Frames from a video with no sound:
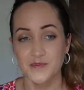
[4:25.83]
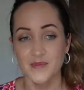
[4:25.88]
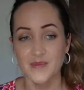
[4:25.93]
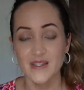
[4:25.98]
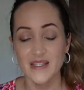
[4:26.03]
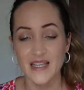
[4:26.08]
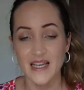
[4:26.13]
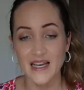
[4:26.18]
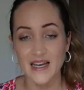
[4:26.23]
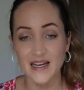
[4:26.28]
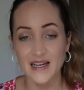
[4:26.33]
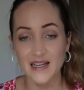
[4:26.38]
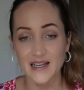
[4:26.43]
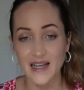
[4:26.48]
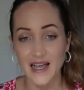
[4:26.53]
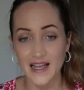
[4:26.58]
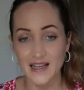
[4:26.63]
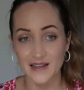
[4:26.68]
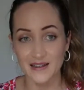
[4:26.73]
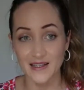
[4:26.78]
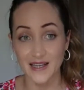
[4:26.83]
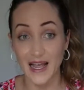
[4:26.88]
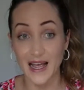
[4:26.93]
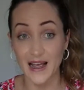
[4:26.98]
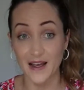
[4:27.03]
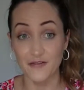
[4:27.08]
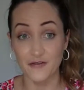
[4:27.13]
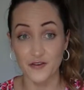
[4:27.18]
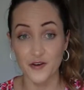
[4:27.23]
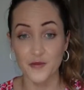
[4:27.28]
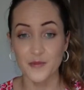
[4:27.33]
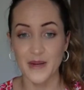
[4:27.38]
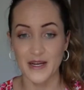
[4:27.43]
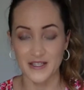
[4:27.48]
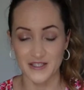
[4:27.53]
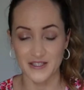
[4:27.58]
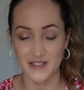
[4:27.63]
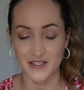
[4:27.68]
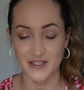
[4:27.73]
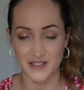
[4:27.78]

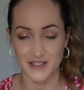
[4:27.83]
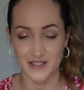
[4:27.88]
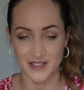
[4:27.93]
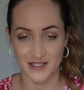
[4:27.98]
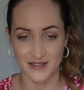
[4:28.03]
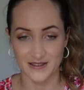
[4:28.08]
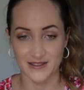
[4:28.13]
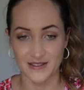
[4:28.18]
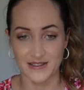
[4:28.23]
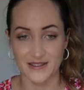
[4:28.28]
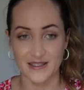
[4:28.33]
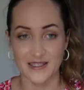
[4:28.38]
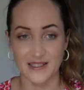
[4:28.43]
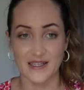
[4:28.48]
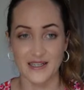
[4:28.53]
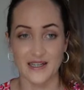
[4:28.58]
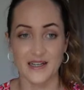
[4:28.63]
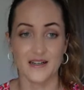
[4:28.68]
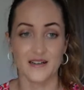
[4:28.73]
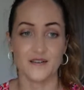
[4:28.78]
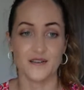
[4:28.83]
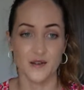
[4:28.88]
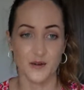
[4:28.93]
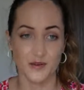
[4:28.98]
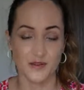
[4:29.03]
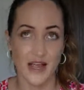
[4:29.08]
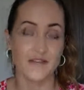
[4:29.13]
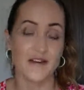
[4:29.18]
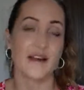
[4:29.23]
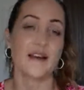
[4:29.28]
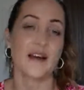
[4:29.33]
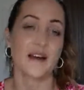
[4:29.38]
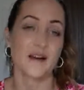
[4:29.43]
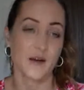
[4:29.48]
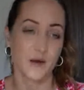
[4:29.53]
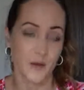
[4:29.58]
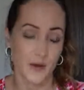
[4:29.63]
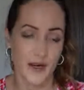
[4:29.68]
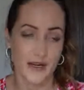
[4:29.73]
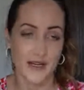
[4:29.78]
affirmations that I find are
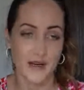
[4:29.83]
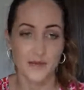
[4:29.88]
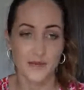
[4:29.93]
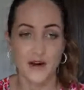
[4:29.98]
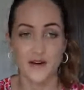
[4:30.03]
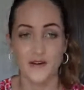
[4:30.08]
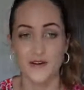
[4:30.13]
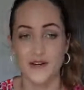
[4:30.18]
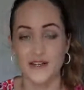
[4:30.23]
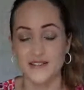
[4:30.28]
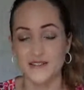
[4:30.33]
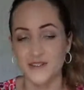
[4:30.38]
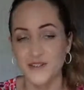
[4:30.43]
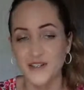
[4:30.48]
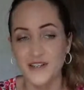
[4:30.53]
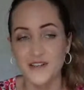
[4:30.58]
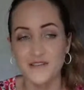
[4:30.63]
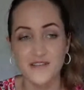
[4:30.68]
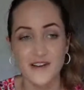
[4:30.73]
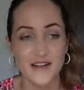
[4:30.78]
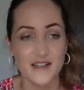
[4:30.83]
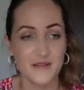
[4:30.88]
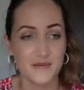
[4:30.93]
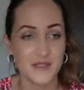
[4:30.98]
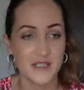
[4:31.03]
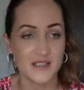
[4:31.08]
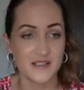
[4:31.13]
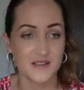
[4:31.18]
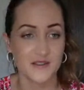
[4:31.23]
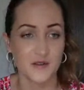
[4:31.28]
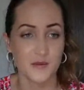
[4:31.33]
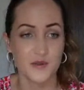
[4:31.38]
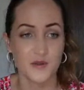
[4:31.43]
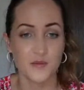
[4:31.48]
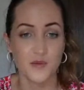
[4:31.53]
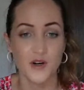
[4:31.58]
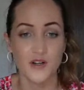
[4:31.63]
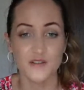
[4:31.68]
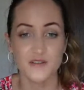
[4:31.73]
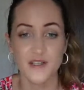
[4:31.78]
quite empowering. So you can find them in the description
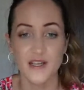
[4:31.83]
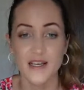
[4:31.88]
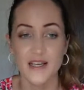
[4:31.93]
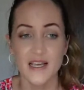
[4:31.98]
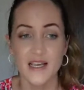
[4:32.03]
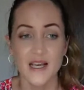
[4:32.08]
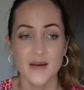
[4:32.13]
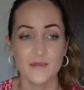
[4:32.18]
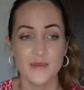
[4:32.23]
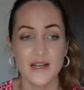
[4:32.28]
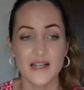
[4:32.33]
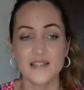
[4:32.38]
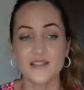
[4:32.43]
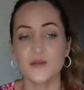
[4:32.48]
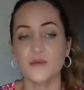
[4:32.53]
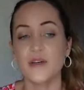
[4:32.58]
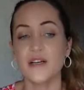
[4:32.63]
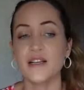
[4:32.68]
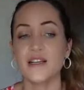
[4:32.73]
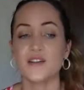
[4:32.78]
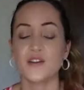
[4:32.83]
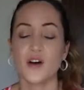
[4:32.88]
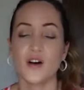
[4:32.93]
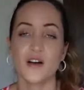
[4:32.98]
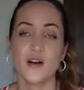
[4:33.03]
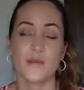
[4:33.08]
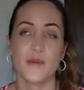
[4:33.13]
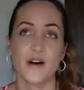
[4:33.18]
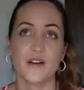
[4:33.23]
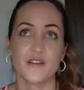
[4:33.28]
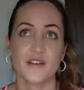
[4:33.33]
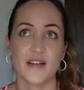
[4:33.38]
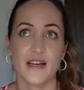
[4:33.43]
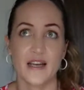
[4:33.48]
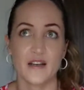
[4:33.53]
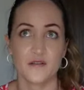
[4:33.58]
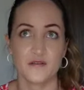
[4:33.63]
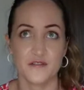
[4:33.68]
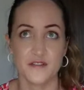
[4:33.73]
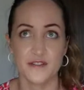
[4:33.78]
box. But let's quickly talk about the kind
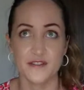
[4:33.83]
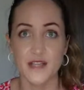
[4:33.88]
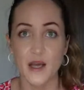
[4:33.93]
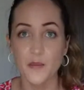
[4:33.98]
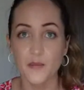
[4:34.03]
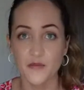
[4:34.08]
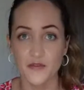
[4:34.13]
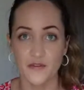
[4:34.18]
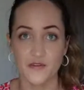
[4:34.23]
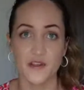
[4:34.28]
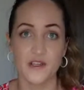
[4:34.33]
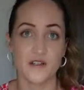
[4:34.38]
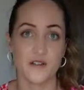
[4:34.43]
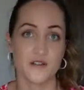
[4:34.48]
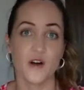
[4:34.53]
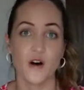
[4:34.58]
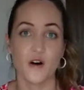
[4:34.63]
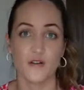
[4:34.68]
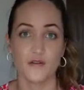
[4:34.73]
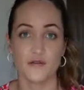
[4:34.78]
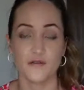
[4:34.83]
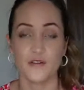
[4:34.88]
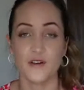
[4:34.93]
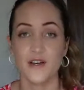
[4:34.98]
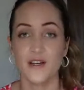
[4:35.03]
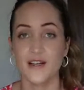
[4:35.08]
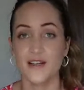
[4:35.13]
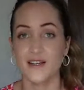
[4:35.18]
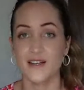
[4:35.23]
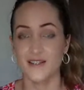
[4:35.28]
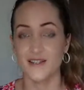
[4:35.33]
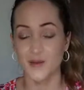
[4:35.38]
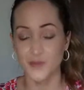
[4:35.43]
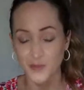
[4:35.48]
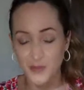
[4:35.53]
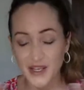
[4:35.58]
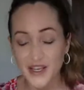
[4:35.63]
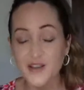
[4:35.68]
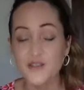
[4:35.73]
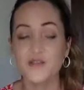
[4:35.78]
of sub-fears of the
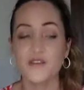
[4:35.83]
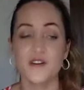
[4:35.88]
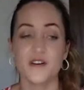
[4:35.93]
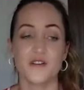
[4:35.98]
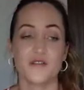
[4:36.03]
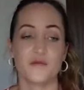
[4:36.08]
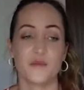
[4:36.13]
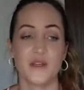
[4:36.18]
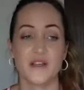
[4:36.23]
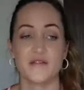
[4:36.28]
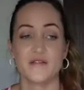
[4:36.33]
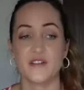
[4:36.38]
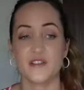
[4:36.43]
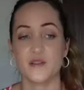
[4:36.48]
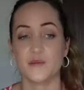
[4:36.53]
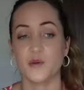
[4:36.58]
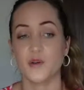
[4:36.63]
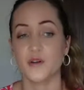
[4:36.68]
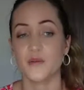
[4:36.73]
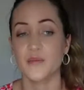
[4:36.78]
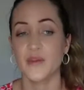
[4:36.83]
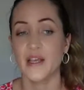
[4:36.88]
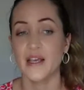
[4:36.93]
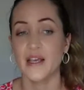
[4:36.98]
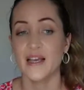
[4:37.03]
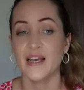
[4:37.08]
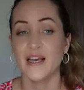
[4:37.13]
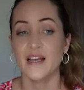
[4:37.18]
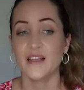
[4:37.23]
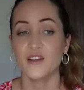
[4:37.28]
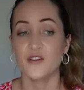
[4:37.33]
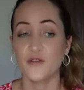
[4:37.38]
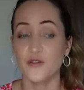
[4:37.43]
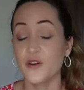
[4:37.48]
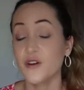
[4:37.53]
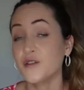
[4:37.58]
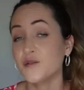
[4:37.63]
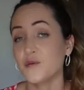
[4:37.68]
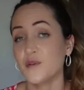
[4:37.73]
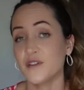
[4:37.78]
big fear of being visible. The
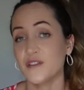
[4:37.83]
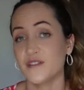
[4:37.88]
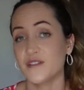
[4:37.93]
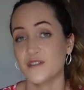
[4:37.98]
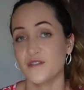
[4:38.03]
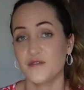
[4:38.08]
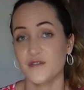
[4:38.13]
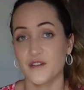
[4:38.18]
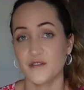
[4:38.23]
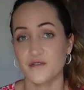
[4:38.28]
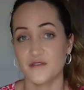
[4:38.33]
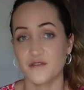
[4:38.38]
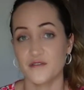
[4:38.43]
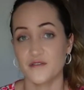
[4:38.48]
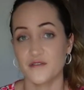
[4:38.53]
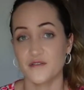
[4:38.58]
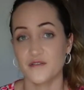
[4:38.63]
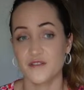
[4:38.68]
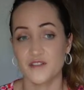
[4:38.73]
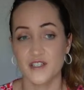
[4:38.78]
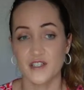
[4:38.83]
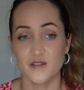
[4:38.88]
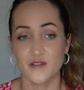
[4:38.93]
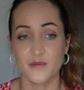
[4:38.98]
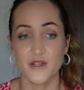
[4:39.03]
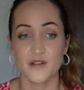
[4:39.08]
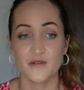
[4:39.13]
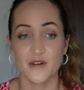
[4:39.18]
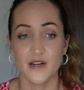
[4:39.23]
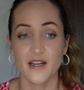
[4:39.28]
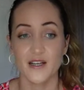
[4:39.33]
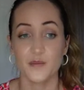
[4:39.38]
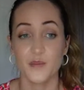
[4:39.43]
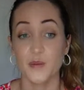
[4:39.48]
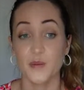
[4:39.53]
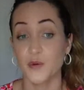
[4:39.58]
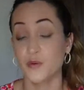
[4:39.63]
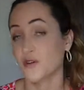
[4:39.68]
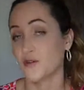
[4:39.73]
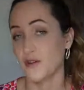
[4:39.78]
first one is the fear of judgment, right? People will
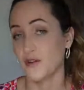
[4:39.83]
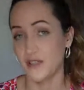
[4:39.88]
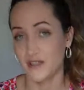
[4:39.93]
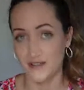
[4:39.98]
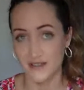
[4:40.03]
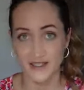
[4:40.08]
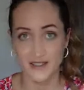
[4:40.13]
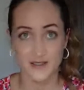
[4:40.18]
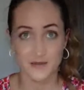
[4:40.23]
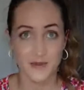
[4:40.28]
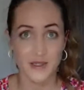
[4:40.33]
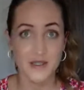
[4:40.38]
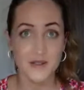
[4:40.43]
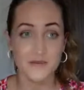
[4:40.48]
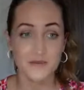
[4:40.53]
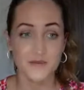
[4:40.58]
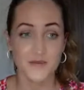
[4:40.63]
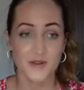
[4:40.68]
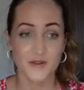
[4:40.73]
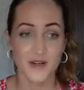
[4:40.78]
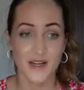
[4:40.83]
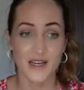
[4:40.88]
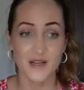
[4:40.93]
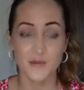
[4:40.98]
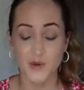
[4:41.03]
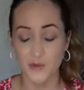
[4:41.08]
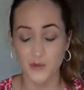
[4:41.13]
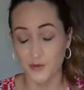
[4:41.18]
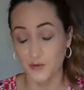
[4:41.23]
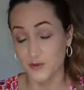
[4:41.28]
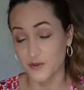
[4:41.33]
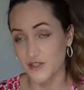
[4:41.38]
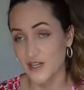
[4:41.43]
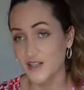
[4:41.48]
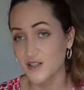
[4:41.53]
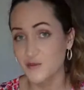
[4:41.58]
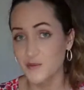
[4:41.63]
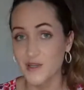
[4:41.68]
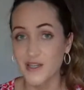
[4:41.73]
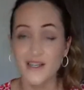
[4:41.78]
criticize me, right? People will judge
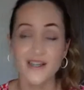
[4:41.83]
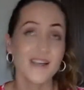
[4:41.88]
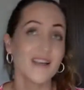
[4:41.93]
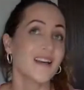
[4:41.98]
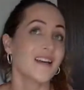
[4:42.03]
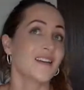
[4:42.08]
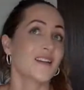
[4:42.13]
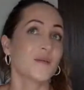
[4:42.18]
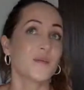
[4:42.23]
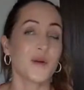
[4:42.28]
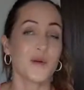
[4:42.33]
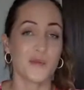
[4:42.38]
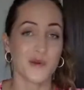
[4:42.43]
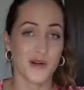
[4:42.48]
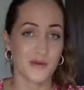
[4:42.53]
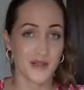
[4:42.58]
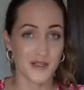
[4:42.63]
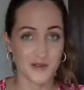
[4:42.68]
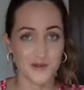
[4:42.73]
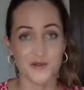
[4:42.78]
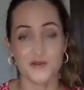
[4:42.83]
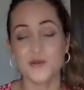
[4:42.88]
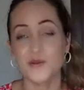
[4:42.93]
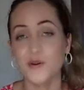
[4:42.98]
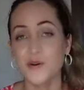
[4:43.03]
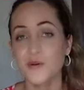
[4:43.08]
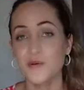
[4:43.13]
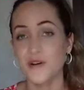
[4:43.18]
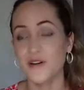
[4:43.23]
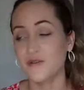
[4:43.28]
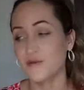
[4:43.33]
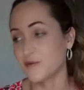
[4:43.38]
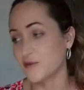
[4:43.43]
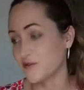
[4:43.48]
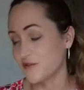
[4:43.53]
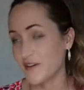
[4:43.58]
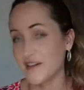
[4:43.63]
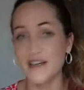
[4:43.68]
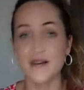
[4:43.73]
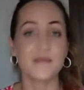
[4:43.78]
me. The people I went to school with will
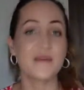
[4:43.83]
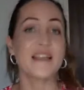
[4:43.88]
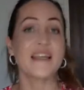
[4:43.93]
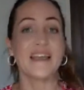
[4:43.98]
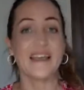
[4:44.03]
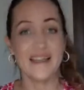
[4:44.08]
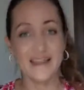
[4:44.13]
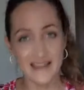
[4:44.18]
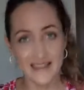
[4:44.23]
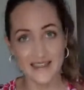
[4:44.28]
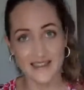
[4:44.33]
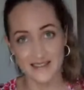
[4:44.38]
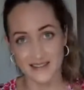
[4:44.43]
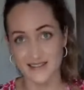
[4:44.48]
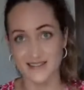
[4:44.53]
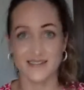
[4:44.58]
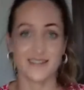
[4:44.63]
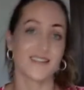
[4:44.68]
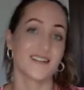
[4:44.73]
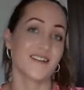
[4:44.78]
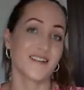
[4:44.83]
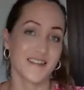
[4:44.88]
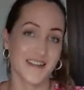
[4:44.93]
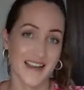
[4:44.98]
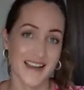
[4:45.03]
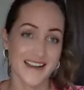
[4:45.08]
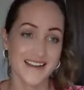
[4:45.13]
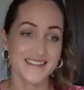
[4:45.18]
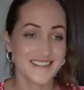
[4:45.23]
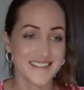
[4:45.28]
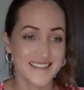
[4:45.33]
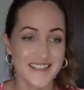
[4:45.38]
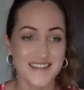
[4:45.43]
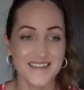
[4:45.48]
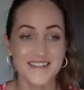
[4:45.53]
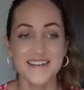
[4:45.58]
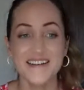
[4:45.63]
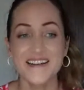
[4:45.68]
think I'm an idiot, okay? So,